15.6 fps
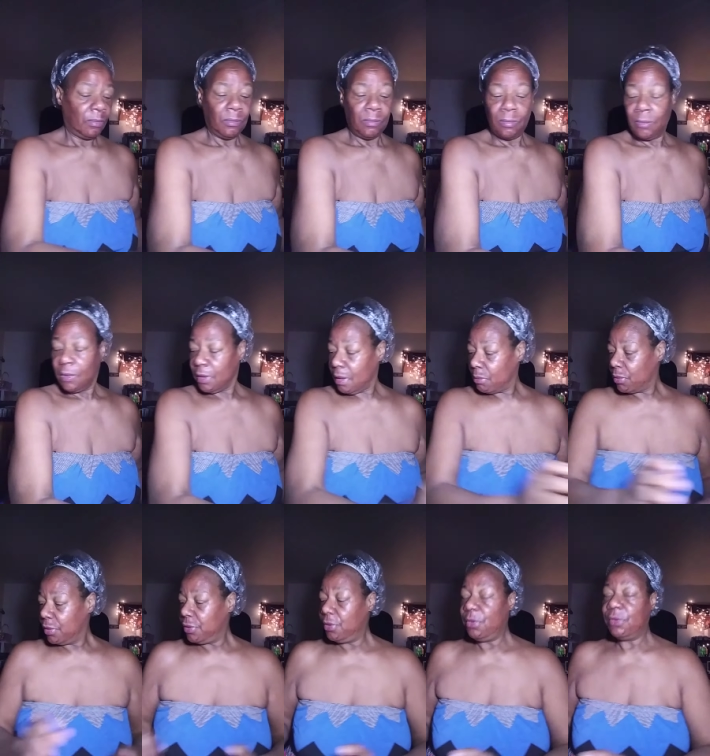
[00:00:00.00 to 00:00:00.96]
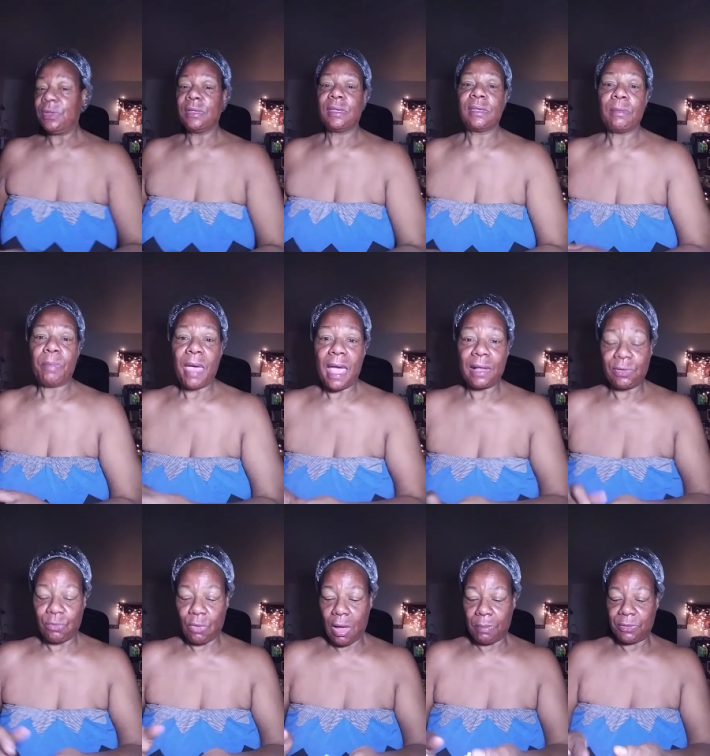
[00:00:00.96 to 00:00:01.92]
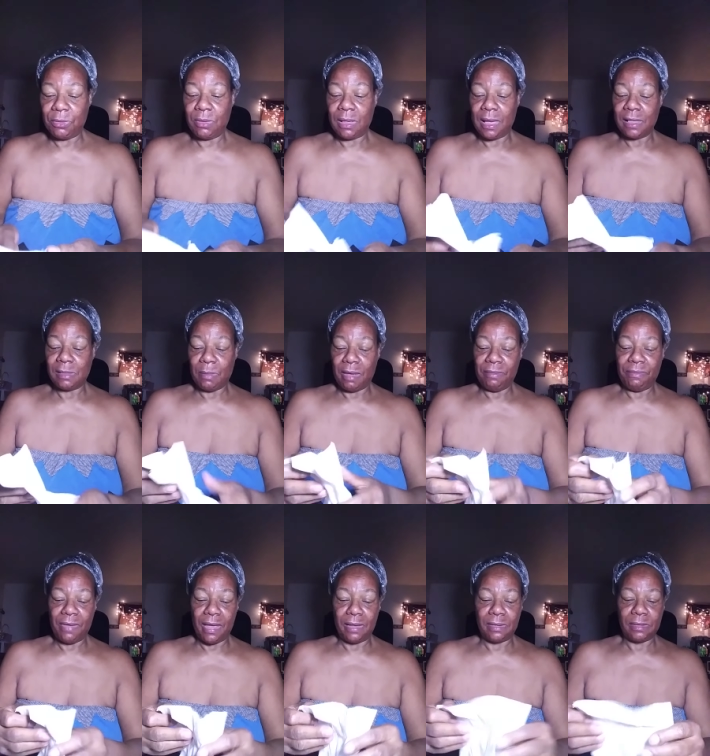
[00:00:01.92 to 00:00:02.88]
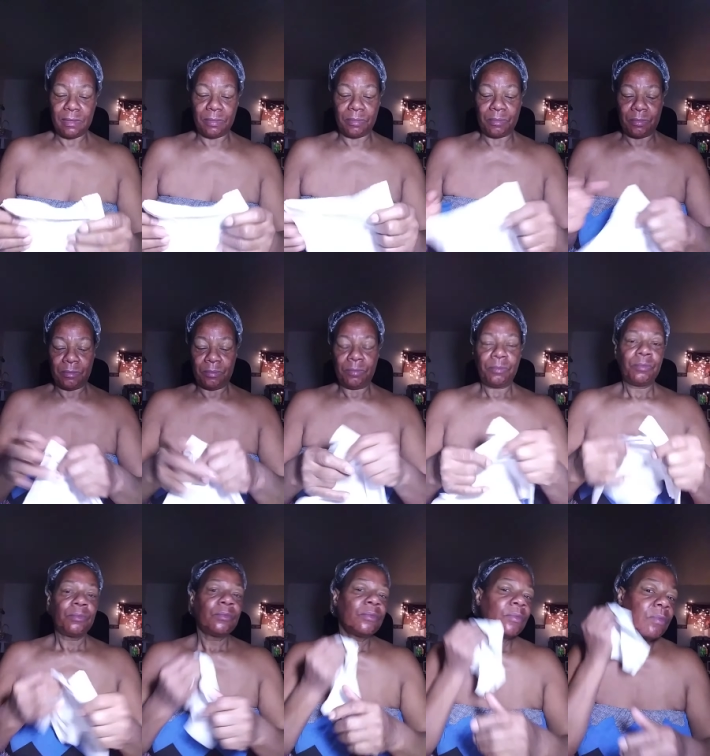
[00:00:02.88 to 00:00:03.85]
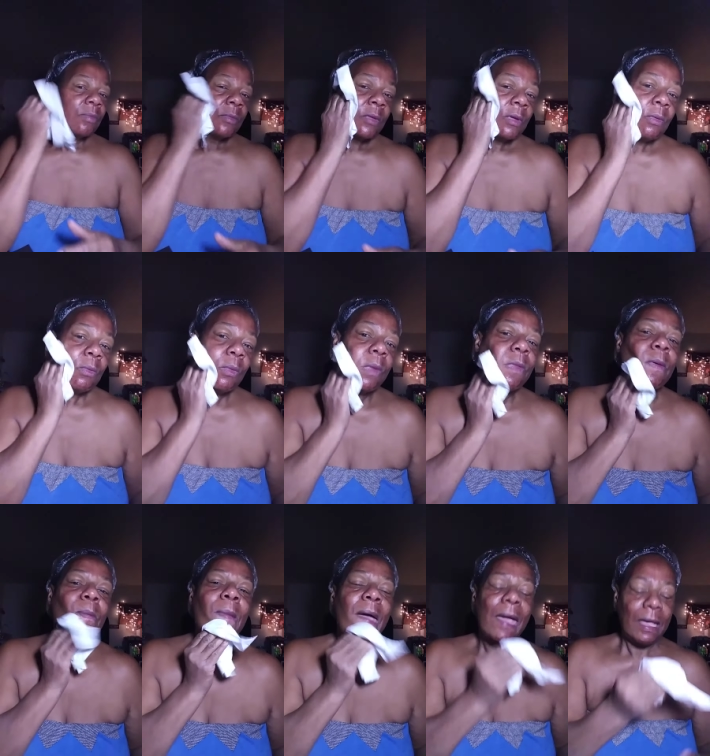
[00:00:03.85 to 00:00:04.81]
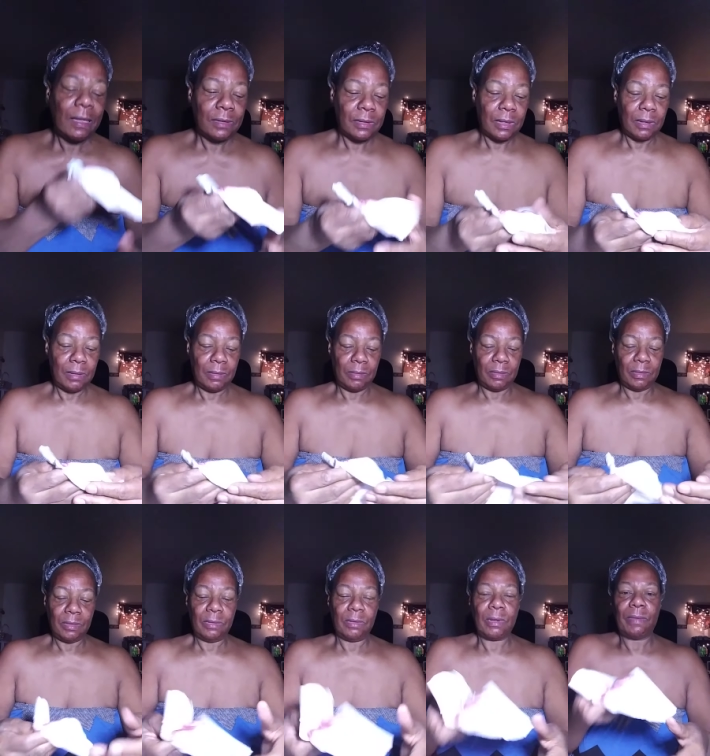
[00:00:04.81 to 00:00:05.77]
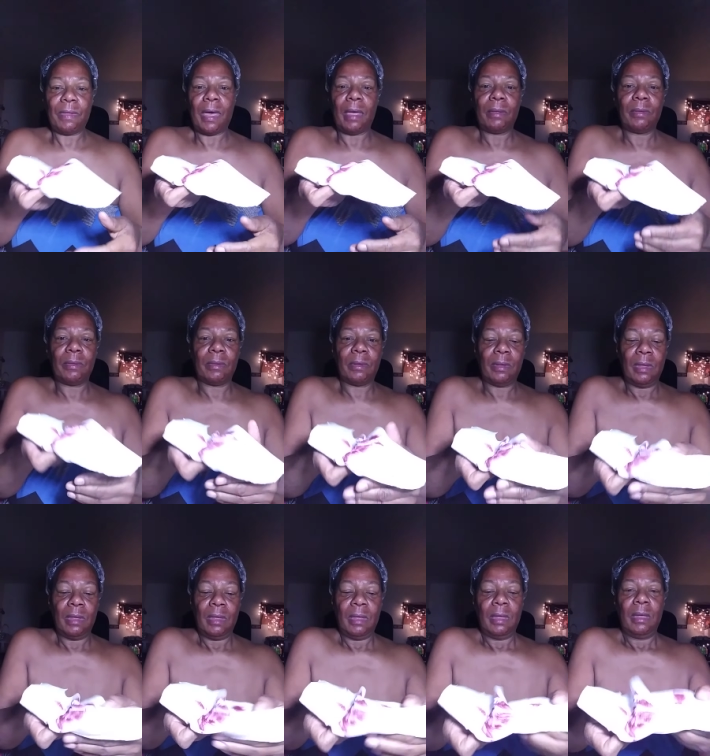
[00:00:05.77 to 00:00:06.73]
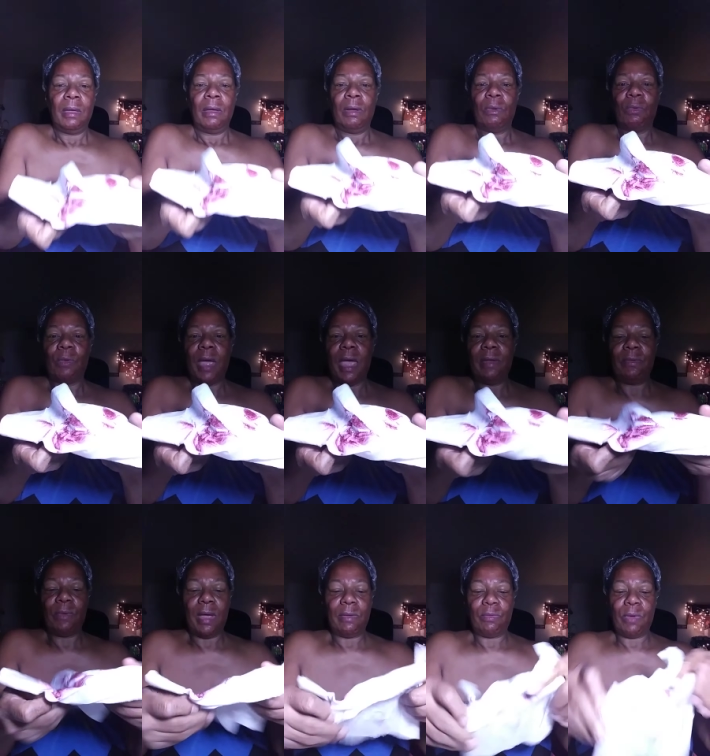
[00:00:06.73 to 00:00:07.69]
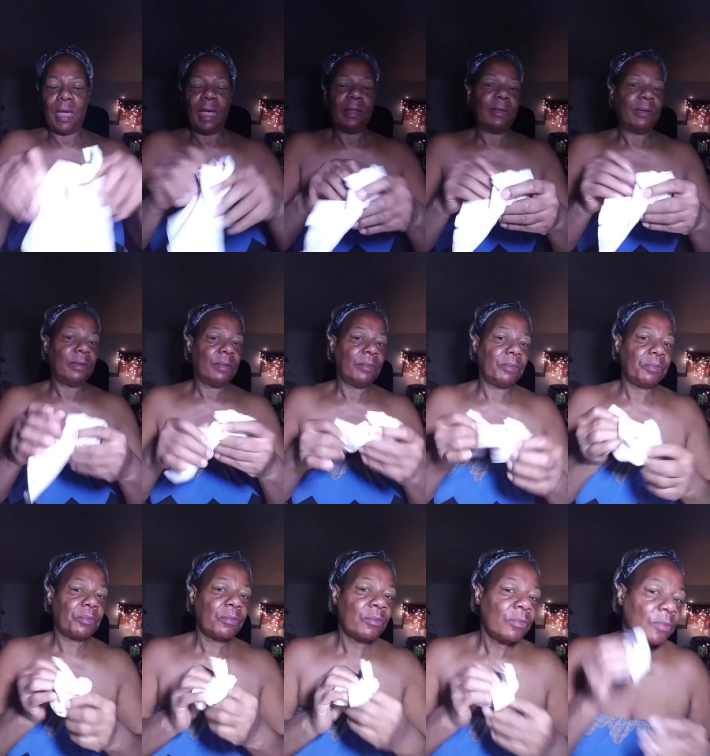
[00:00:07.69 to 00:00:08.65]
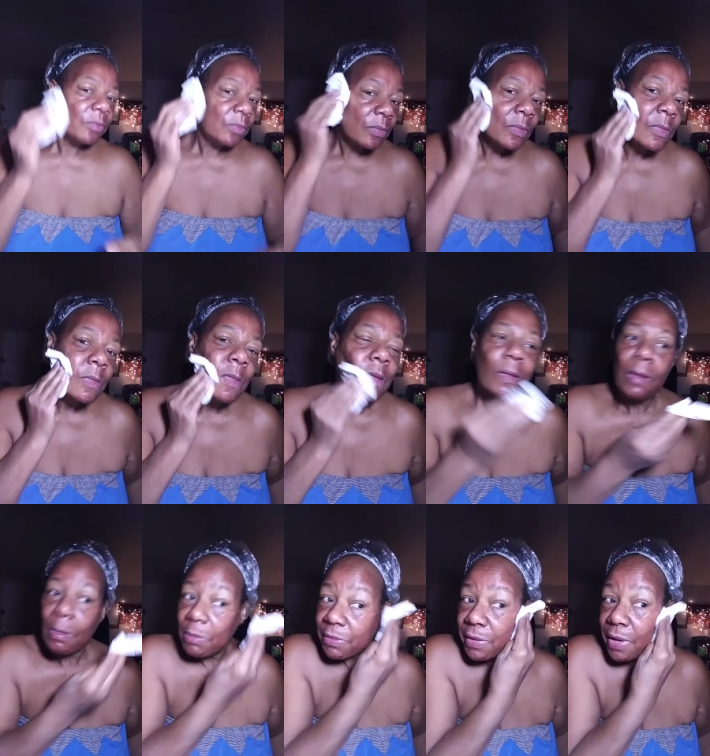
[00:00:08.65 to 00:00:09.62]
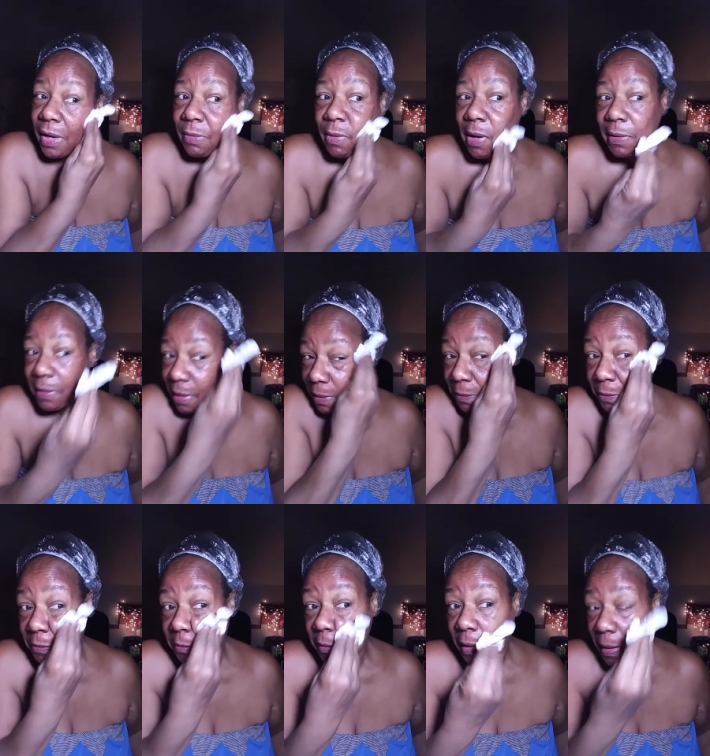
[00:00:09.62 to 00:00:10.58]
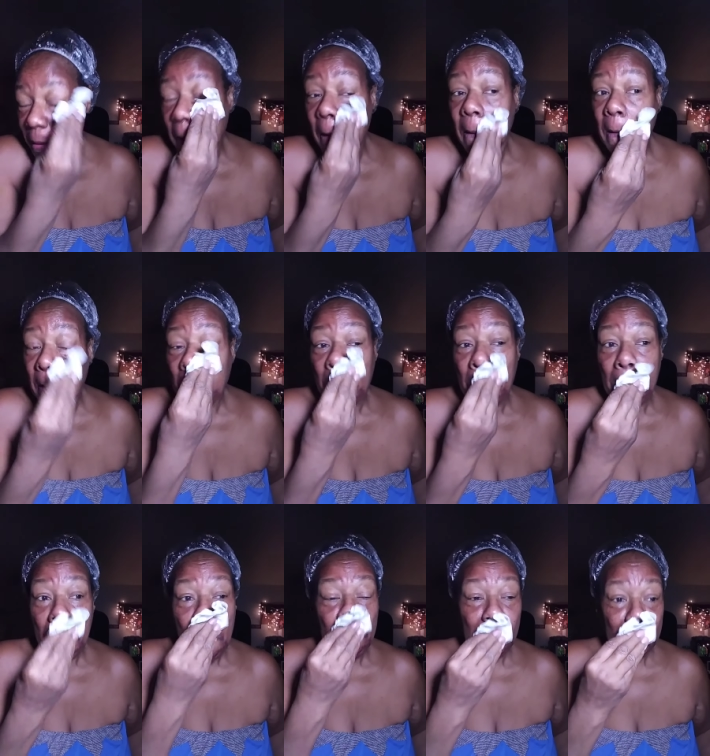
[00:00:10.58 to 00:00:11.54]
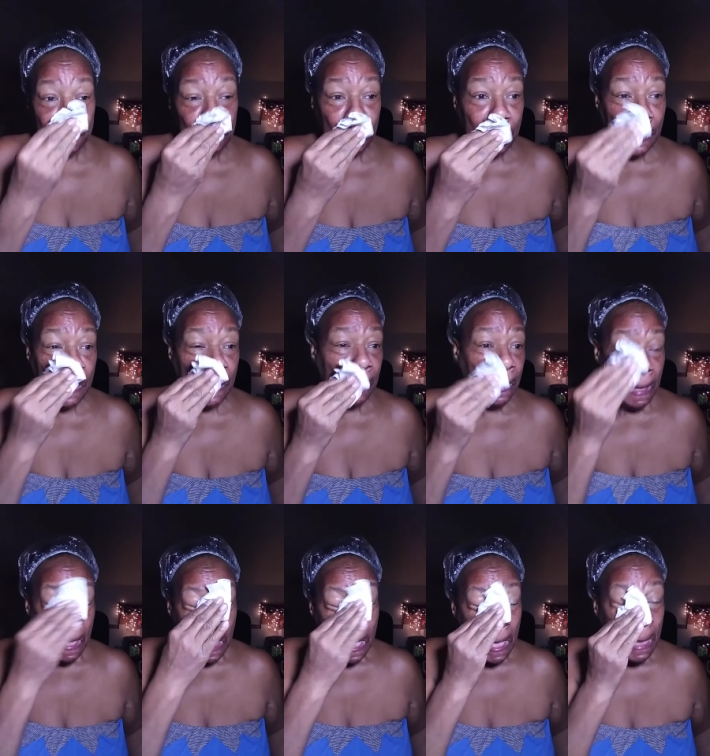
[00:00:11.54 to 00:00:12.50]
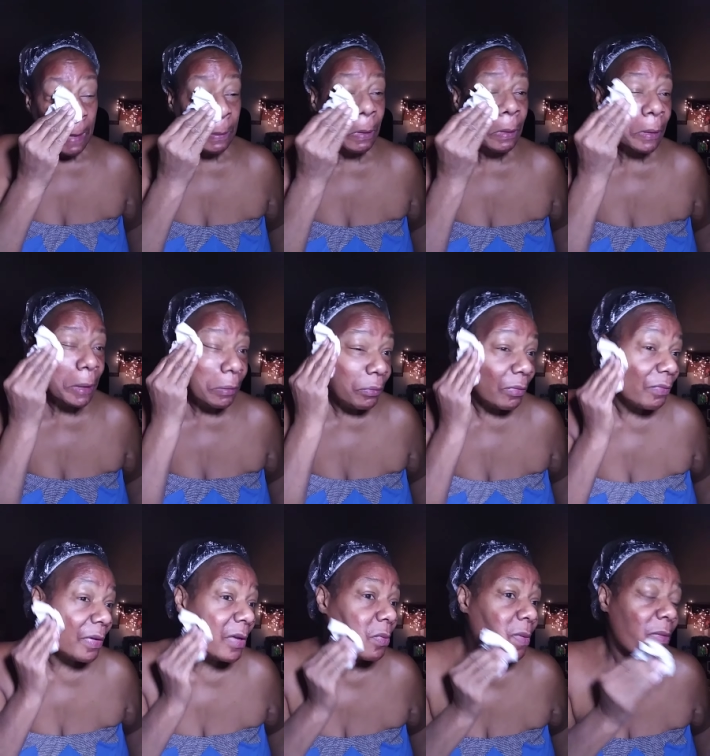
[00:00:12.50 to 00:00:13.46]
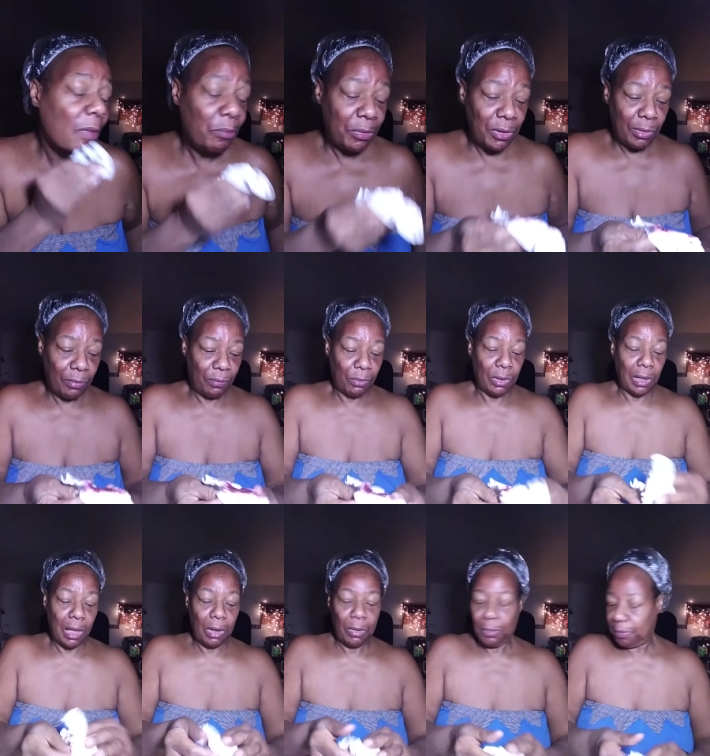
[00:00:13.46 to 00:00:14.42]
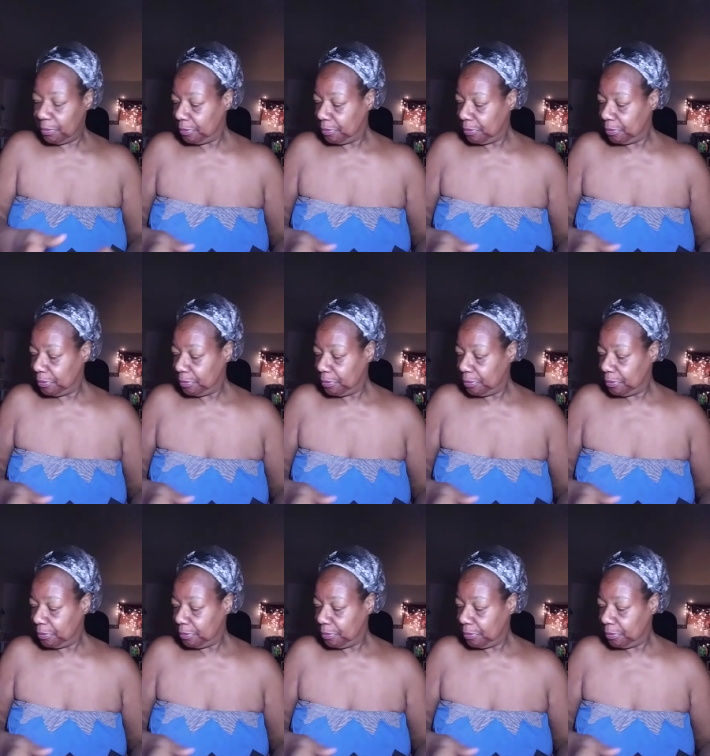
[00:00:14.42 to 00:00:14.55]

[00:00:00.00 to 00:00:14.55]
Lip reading: And I'm going to use this as a backdrop to cleanse my face with the mask. Look at that. Red, red, red. Now I'm going to tell you right now, this facial here is going to leave your face with a beautiful glow.